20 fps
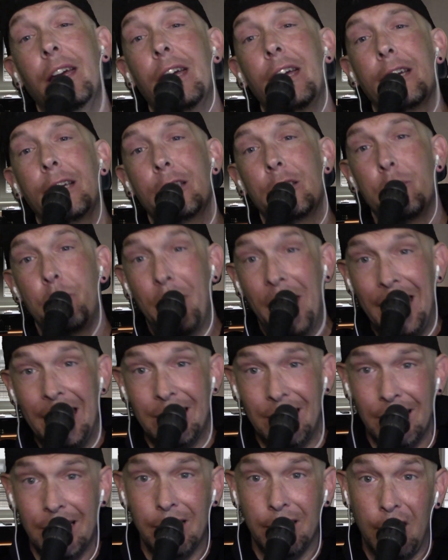Because
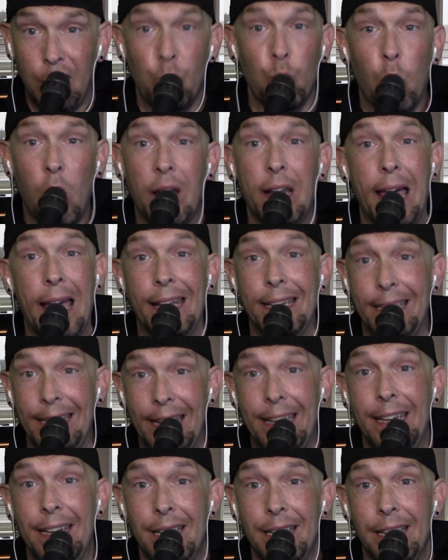basically what I
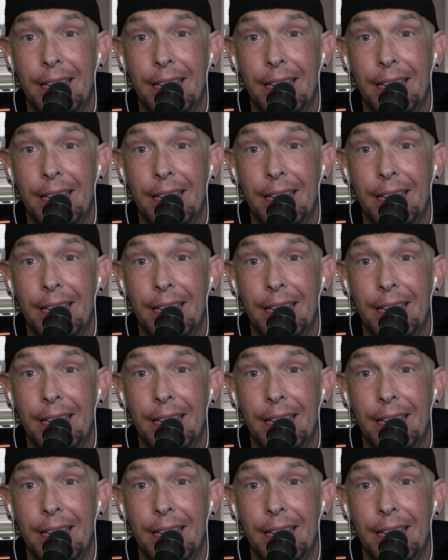did